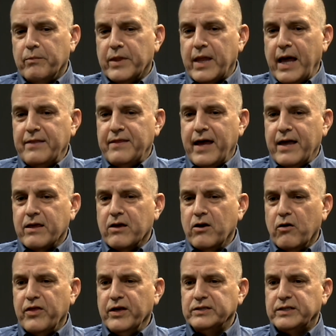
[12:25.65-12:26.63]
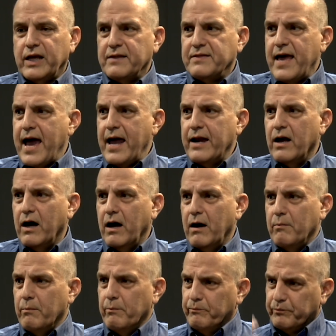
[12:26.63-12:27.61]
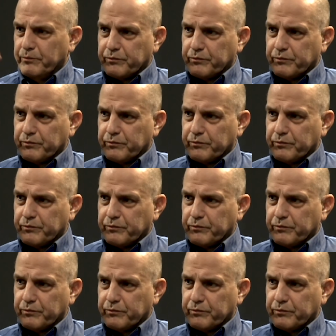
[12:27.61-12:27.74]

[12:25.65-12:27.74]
that, that, you know, things like that, um,